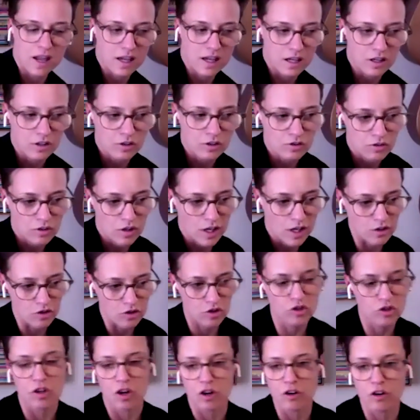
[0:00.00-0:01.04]
a
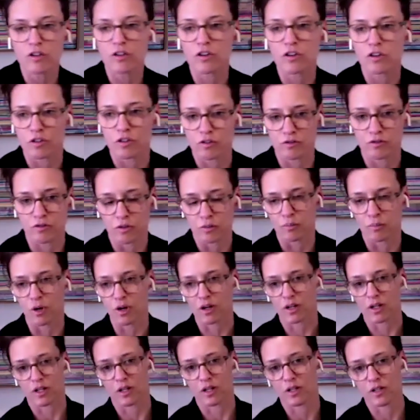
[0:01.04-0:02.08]
charter for
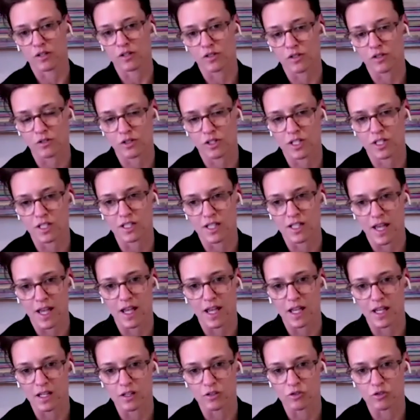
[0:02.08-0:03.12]
marketers
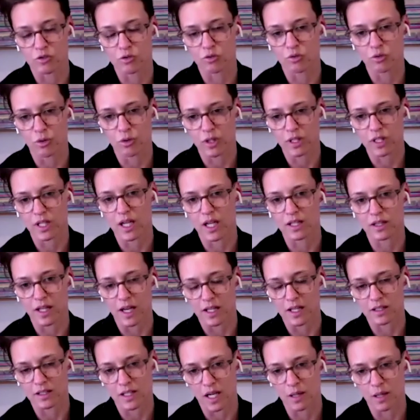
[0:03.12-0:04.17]
today to
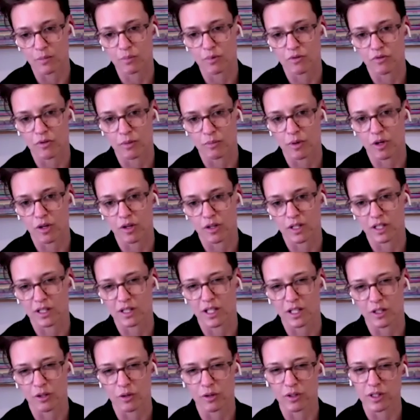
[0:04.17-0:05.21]
create that type of a
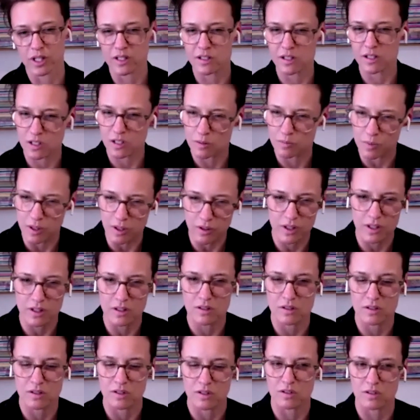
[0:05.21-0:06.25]
marketing that creates
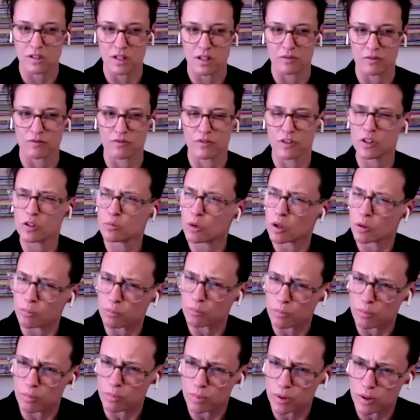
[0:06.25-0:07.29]
experiences that feel
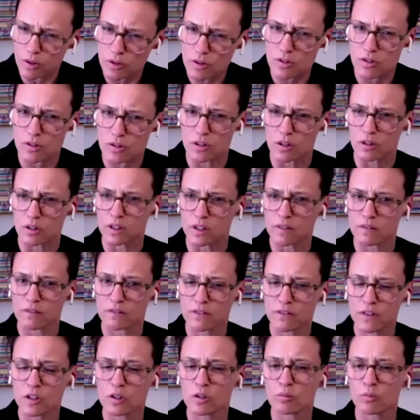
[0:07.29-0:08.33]
more personal,
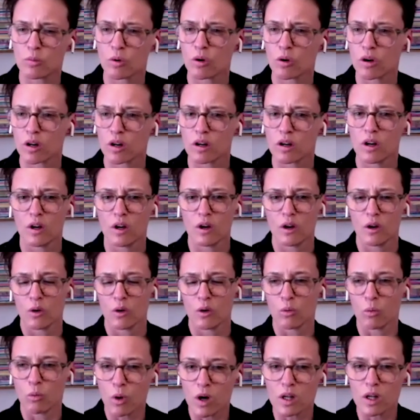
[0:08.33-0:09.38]
that feel more
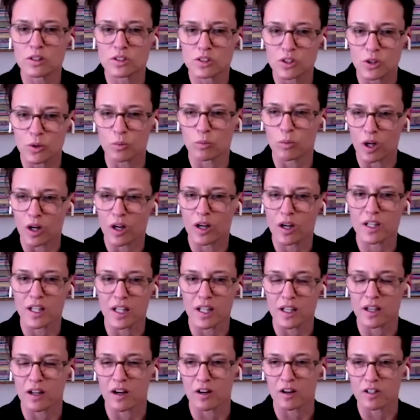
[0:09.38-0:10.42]

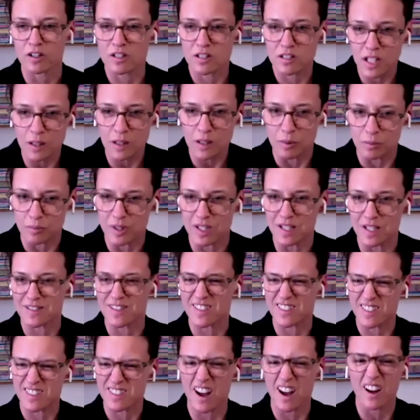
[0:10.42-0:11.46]
one-to-one, and our statement
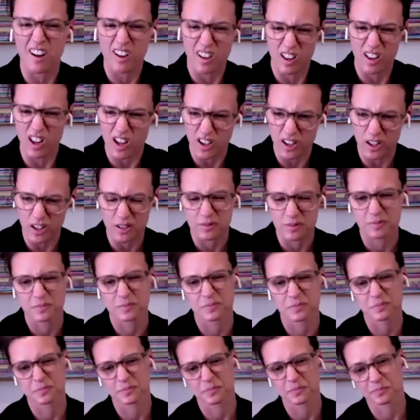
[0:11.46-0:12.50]
piece is not cluttered?